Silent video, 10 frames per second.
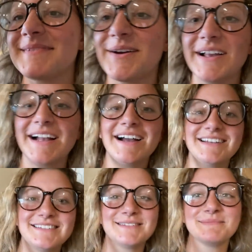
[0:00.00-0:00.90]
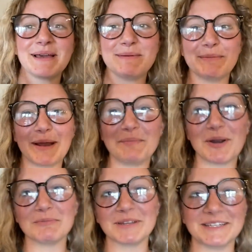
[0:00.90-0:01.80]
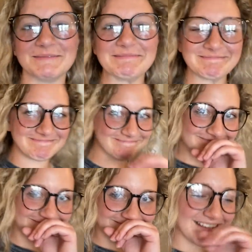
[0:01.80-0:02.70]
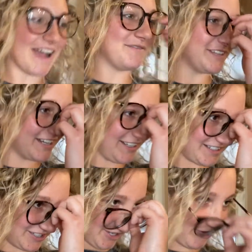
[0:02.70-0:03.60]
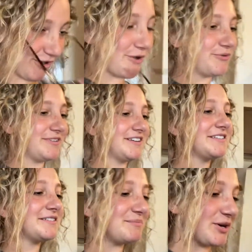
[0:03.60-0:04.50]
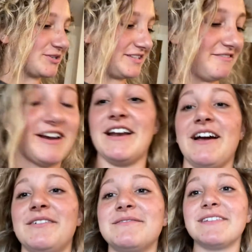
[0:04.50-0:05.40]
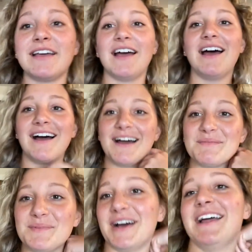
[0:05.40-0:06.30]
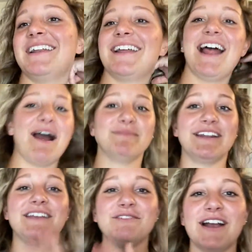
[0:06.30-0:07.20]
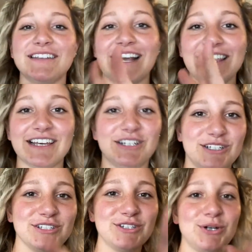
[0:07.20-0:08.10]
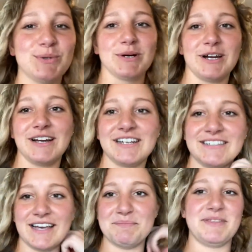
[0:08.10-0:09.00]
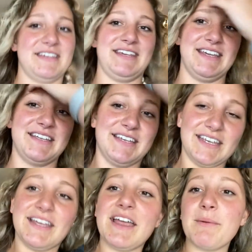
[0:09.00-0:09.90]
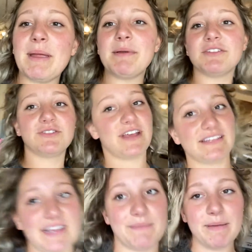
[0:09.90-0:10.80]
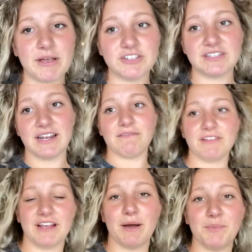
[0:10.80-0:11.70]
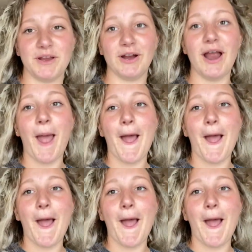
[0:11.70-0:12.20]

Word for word: Okay guys, I'm in my apartment. I feel like it's such a grown person right now, but I'm gonna give you guys like a little tour type thing. Or maybe I'll do that tonight. Maybe I'll just get everything up here.